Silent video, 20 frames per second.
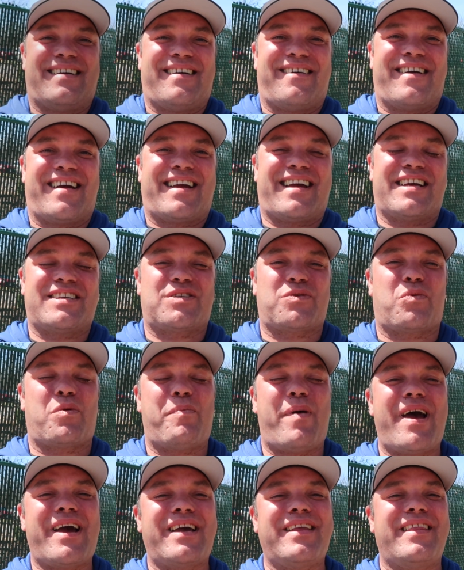Alright guys, so we're
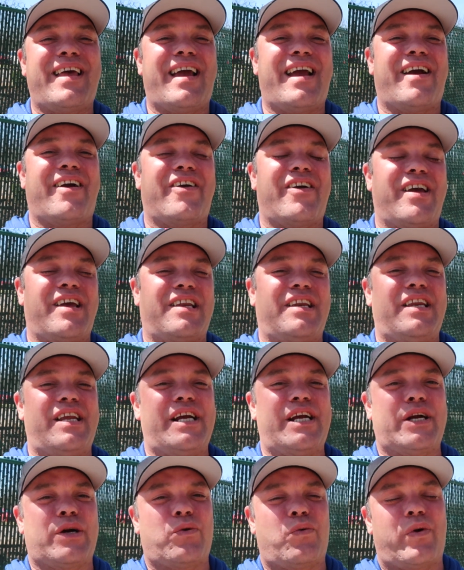back in the area
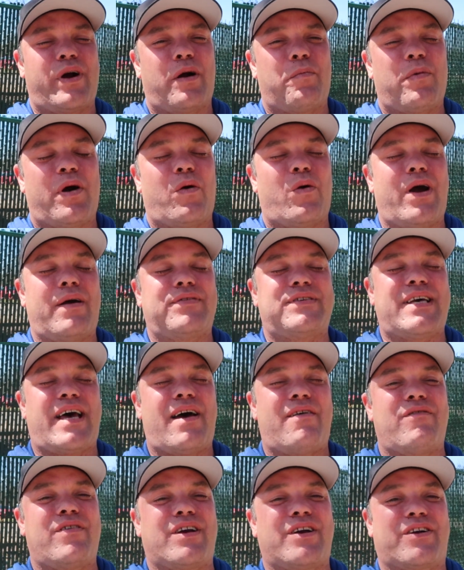near where my wife's
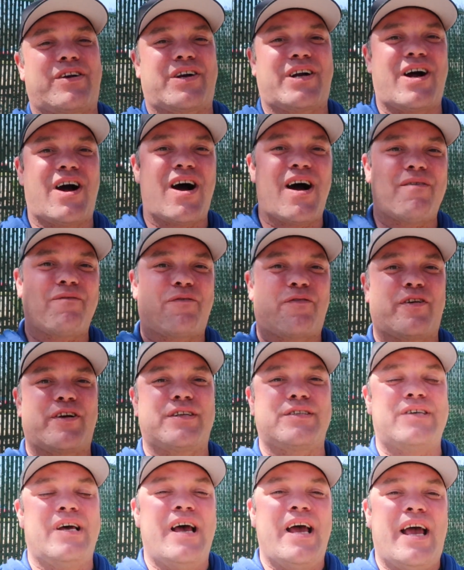having her
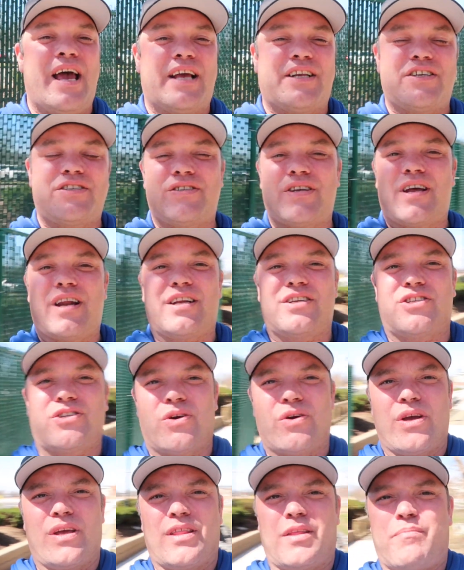conference. I just thought I'd
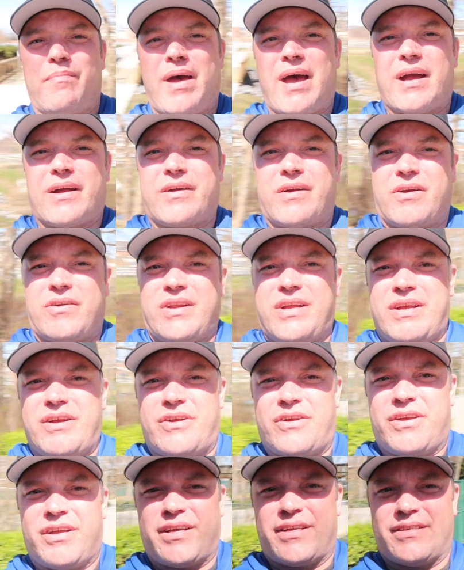show you in the background
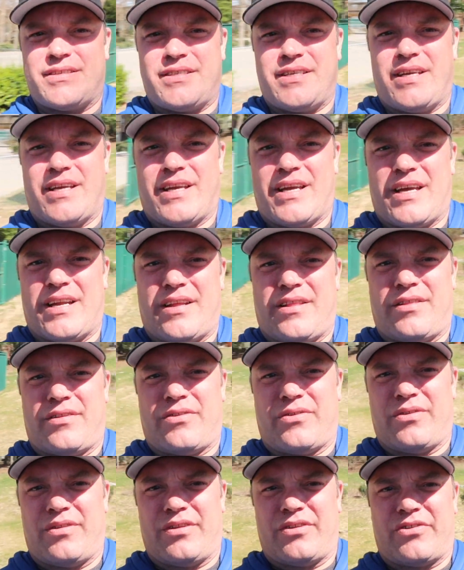here, you can see kind of
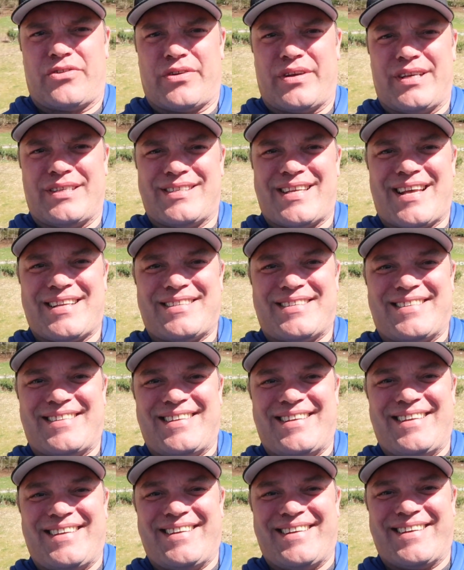through the trees. That's
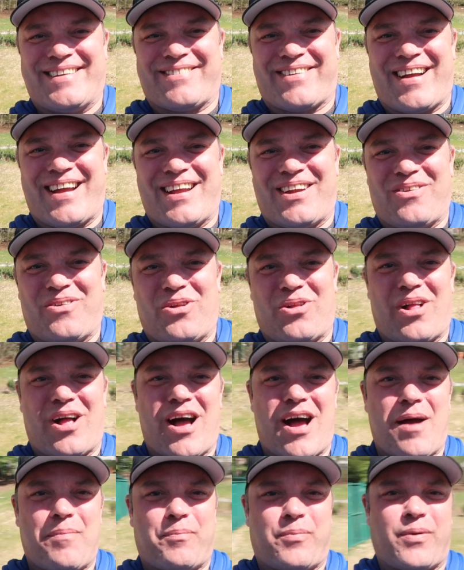the Grand Ole
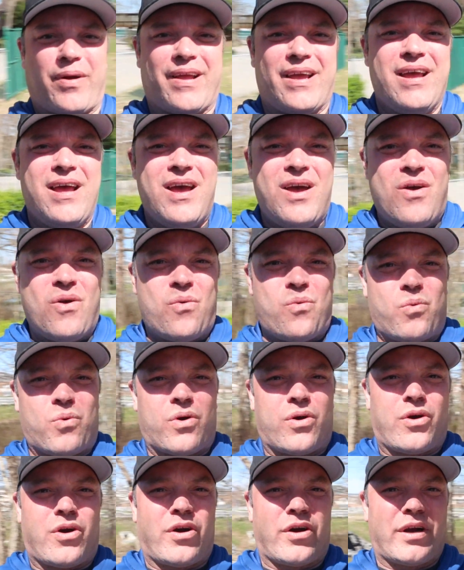Opry.
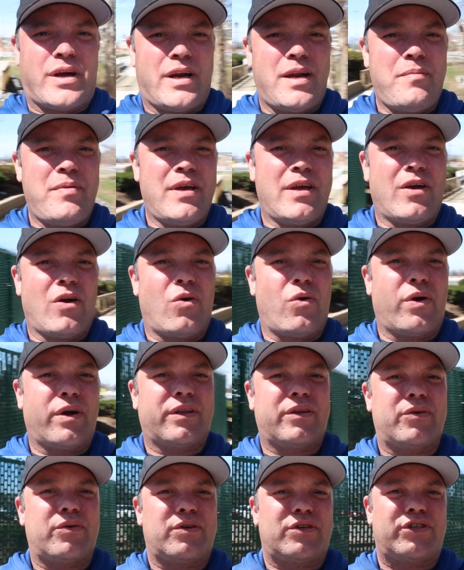We're going to be
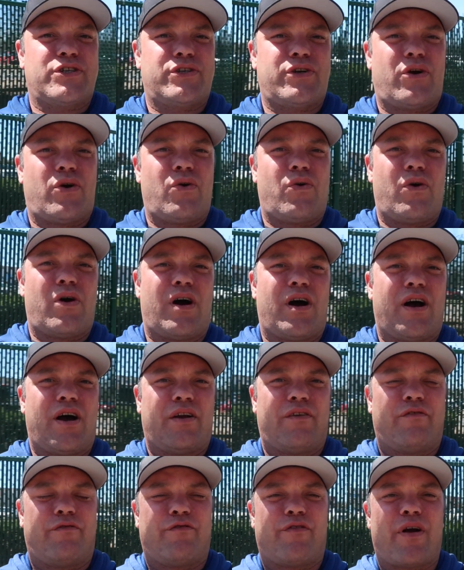going to a show
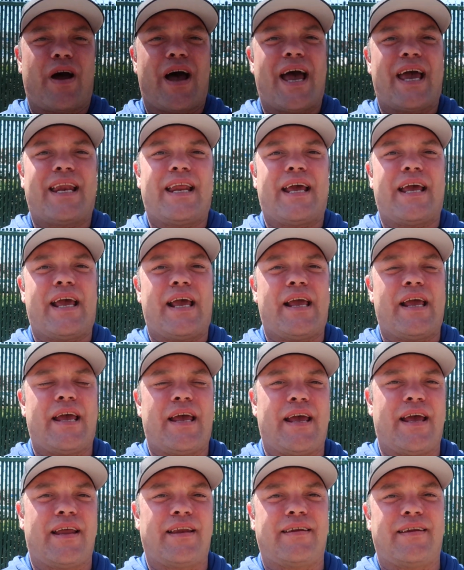on Friday,
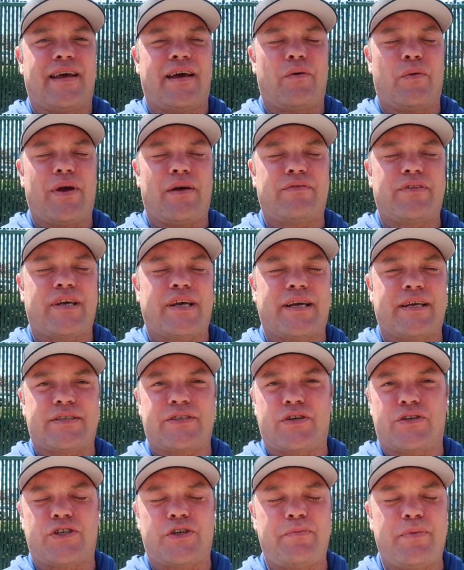and we have
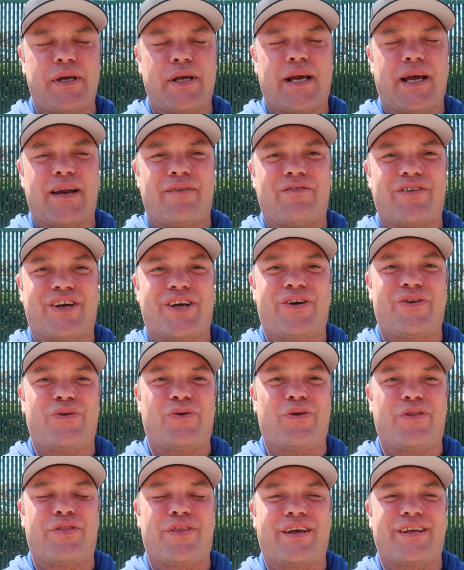tickets, so it should be kind of a
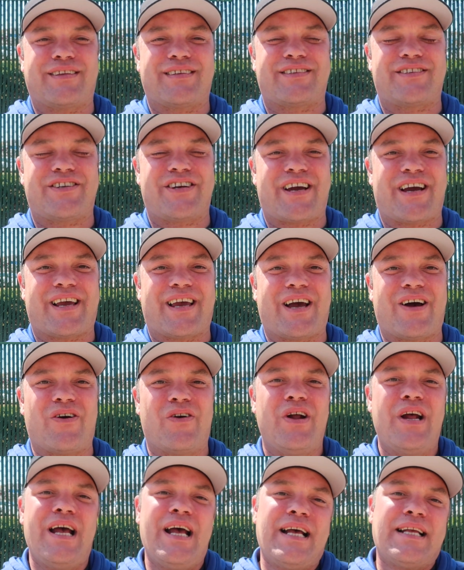cool thing to check
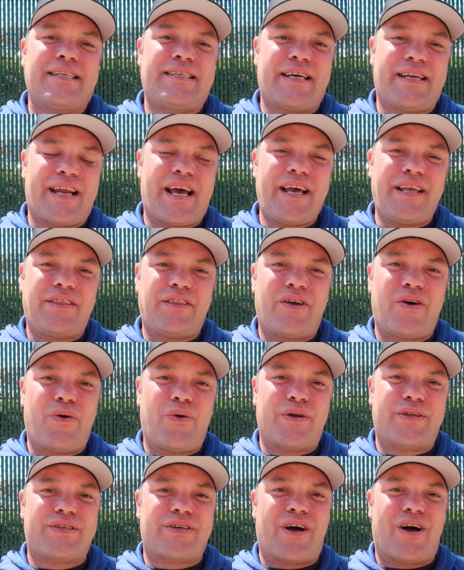out. Tonight
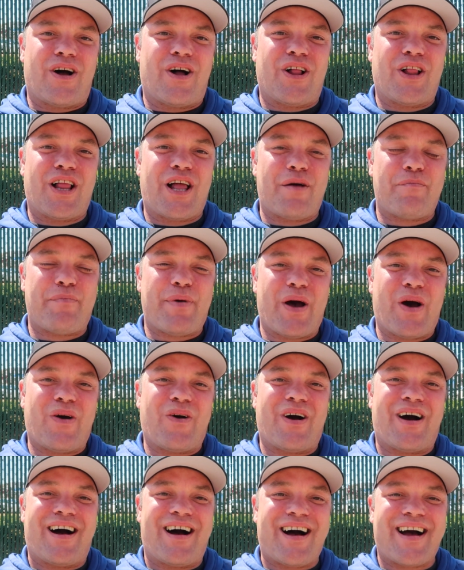though, it's all
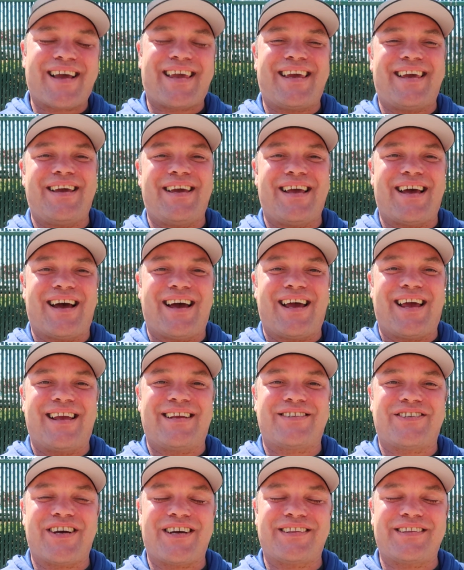about hockey.
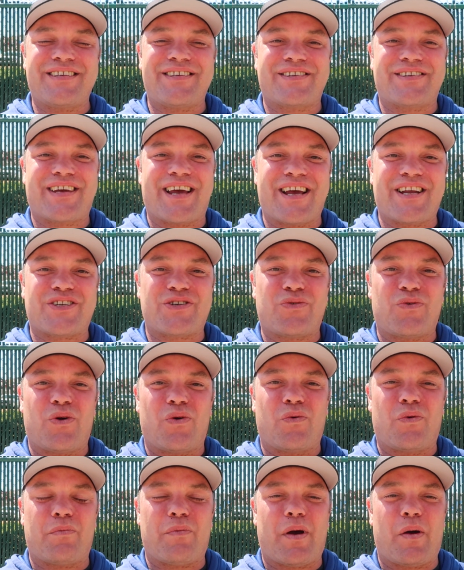I checked the
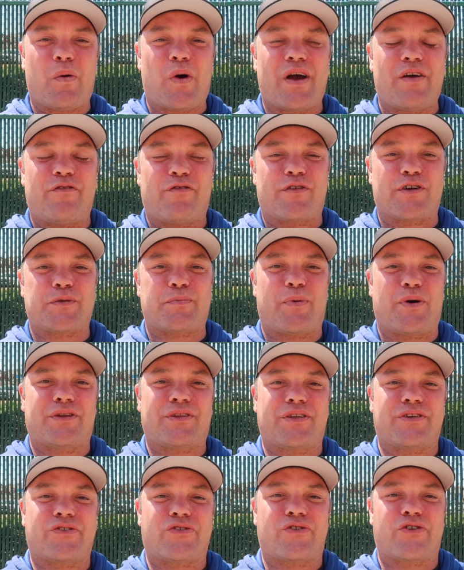schedule when my wife first
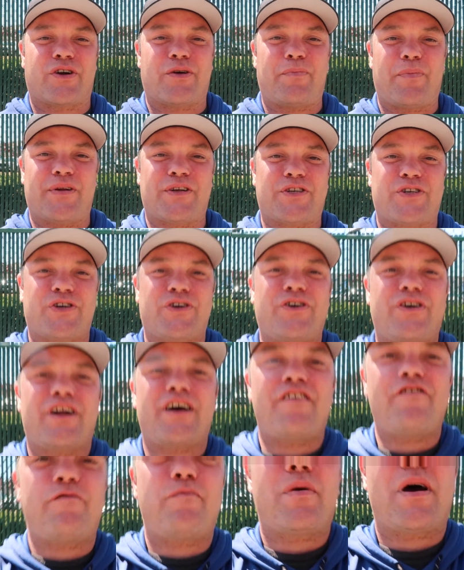booked the trip, and sure
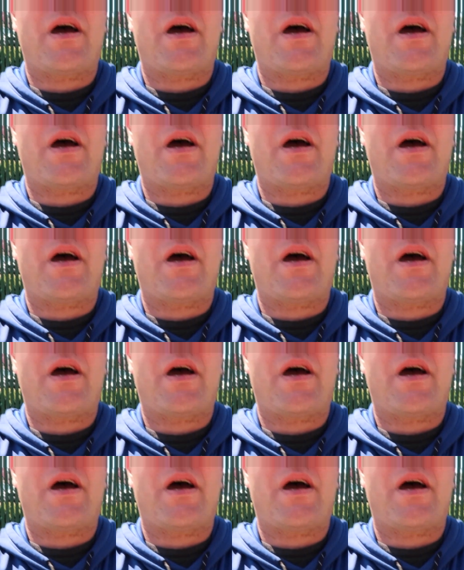enough,